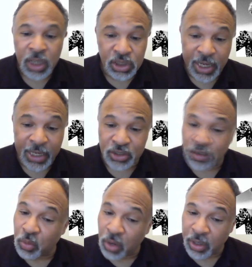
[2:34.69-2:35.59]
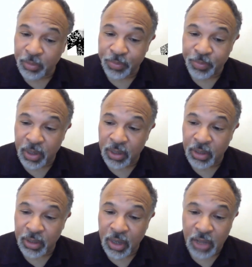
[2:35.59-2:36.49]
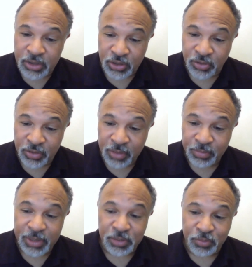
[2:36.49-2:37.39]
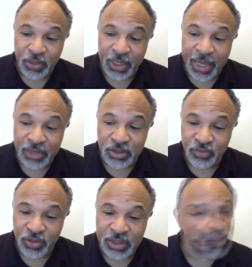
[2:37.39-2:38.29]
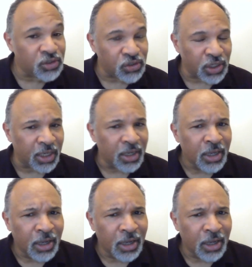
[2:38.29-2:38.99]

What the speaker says: She actually won an Oscar, Best Supporting Actress, for this. Interesting.